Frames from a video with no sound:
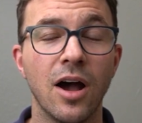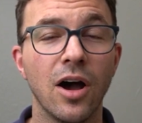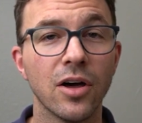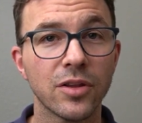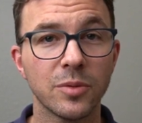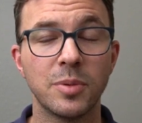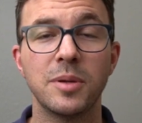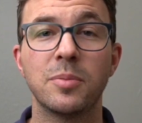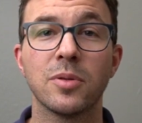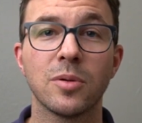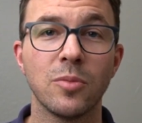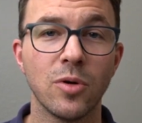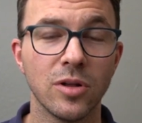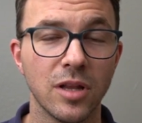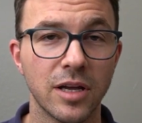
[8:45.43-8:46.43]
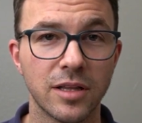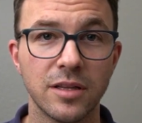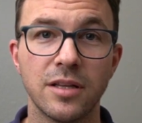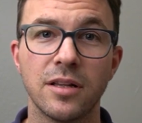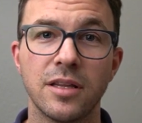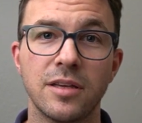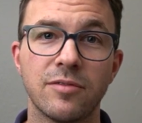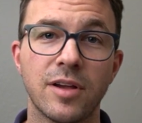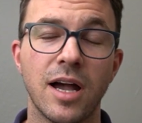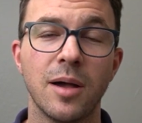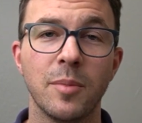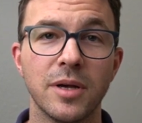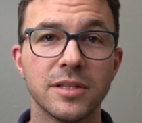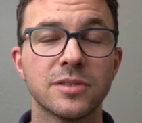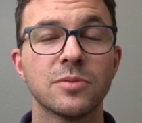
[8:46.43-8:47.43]
other people are more likely to leave
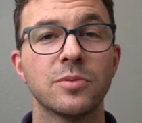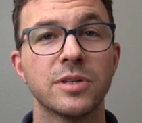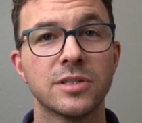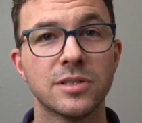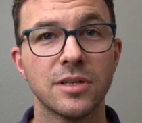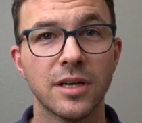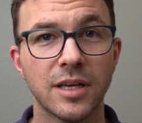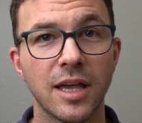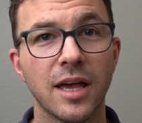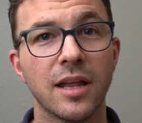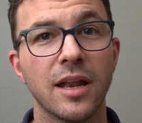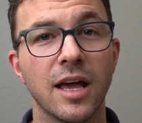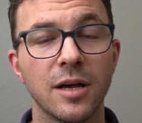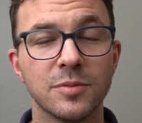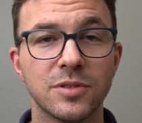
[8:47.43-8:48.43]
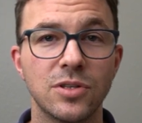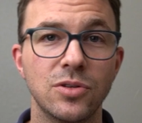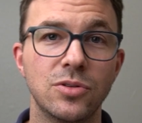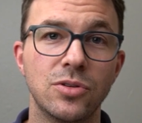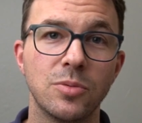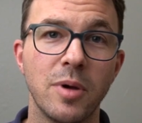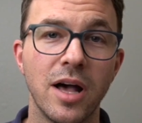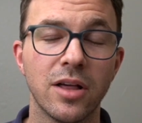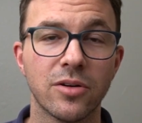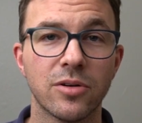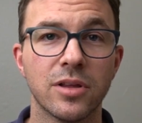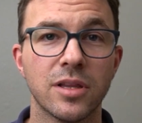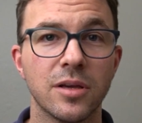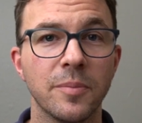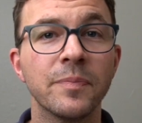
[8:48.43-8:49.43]
comments, which again helps the YouTube
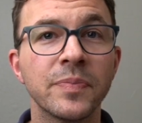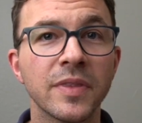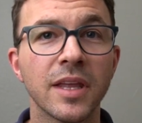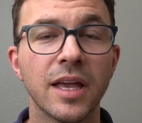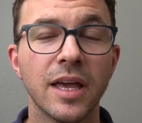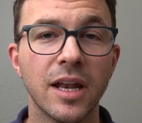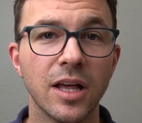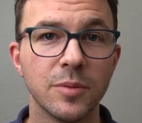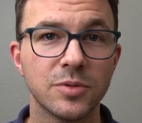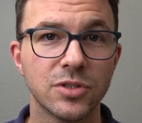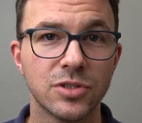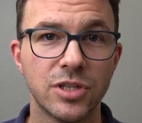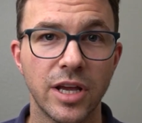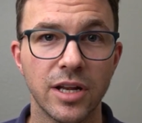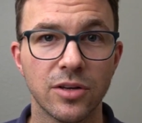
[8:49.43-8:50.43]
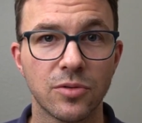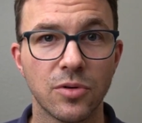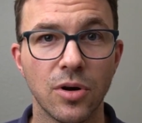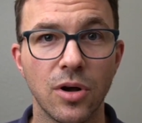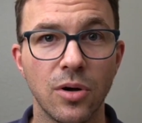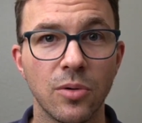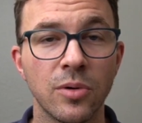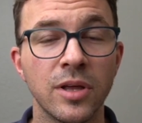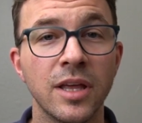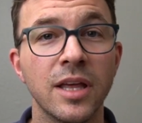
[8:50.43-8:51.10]
algorithm and helps your channel grow.